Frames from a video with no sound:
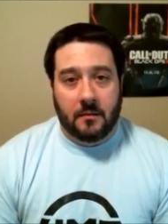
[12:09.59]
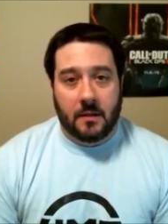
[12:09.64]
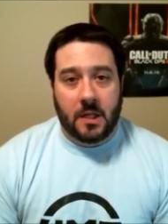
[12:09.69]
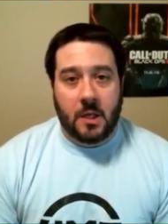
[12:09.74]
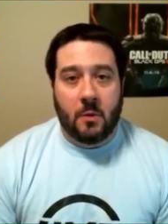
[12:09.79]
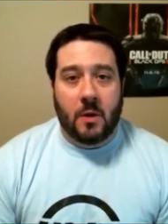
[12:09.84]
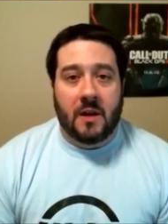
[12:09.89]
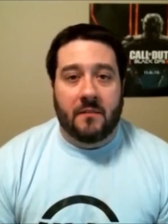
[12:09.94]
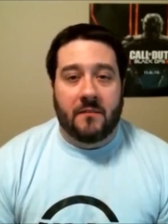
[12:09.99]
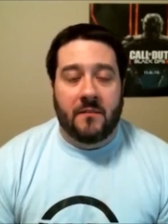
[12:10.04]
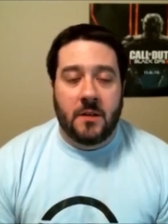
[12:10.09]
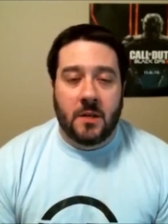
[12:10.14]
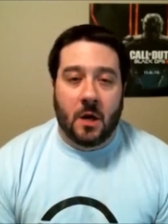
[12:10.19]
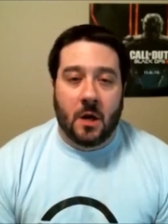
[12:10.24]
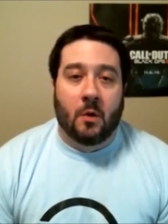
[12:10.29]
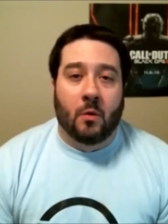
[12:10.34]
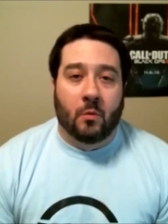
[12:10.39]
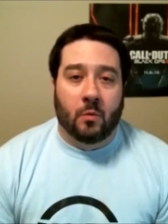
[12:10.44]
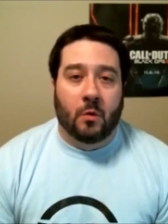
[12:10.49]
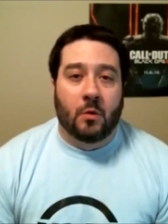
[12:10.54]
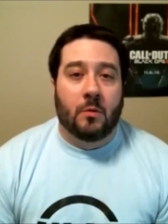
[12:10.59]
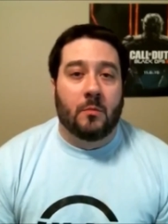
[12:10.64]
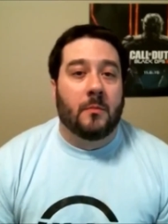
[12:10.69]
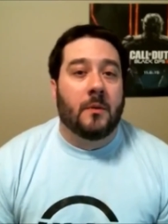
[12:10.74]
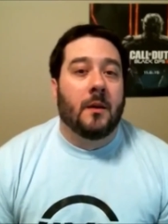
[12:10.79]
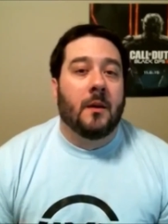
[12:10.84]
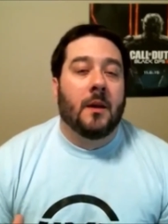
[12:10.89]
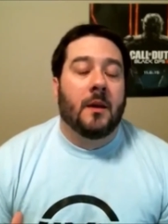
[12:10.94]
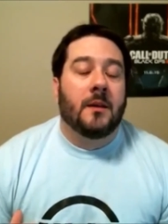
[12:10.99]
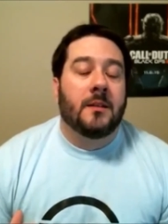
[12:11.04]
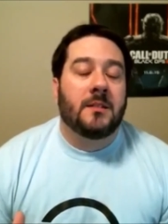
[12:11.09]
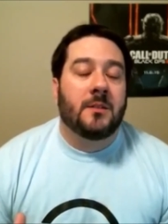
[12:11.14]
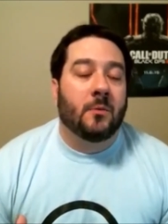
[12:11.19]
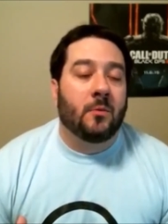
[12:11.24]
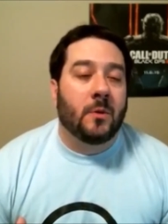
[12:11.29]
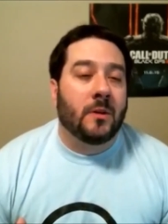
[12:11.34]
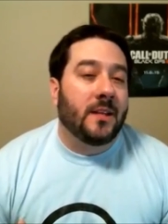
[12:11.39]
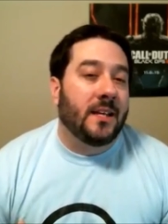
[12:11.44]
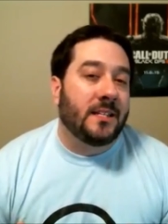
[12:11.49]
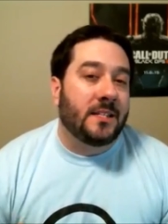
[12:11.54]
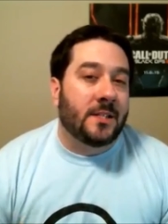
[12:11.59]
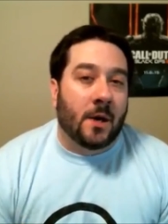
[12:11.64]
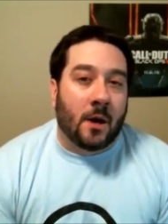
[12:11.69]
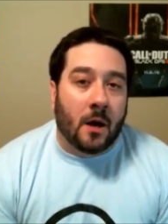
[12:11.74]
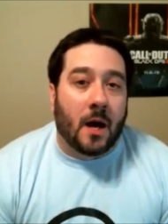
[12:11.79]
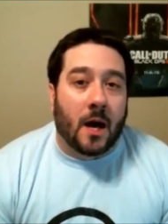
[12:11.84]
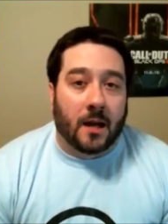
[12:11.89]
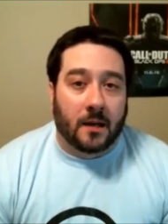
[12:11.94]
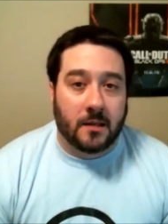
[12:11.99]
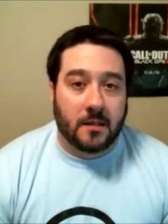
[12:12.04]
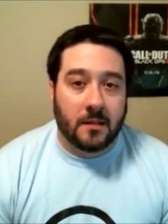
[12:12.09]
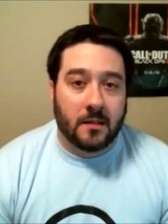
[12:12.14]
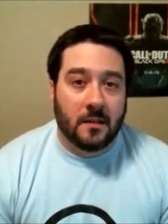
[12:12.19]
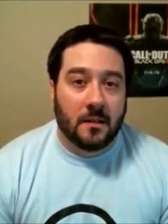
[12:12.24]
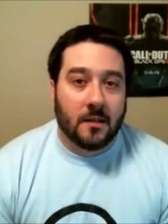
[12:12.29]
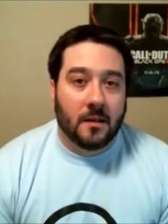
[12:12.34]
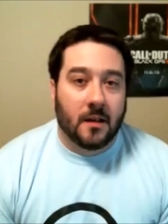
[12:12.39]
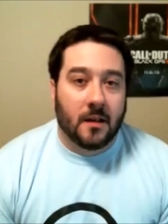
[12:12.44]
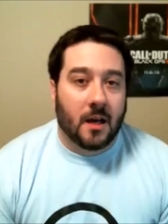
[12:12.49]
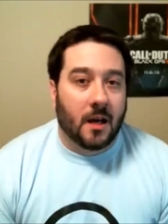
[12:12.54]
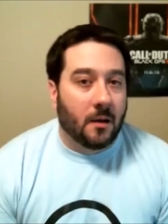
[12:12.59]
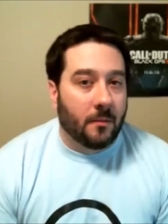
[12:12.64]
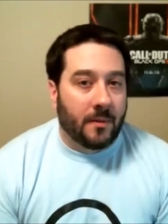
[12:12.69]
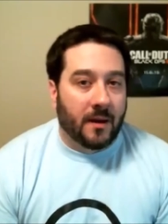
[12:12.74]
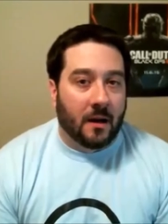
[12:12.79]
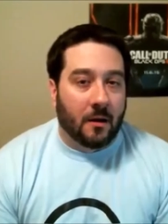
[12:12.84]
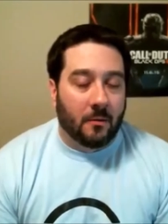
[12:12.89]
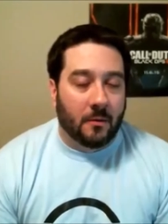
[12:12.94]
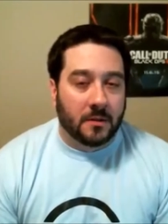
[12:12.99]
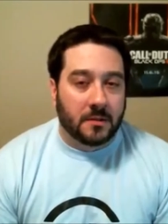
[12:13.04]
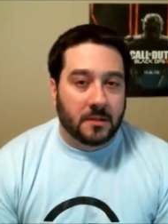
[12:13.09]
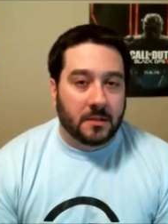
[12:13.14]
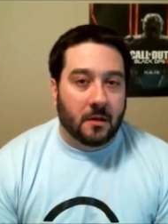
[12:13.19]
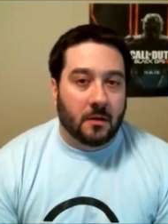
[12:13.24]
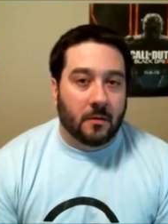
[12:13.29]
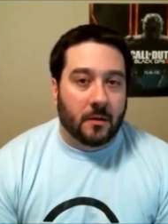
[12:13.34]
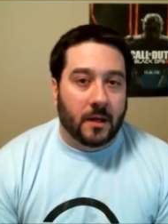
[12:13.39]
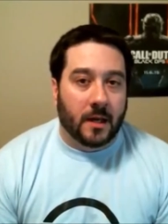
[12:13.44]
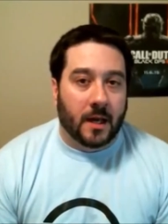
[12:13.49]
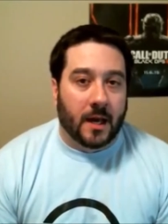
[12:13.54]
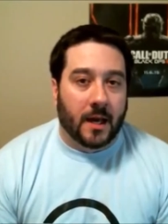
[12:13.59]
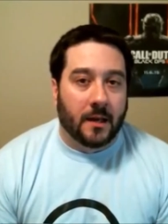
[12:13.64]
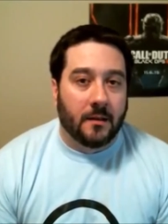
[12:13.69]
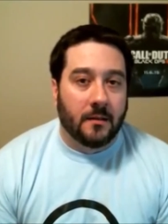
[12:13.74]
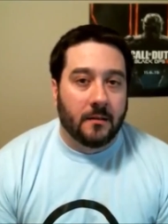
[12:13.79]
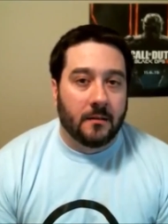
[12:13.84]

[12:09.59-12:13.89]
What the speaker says: You have no room to really talk about what's going on.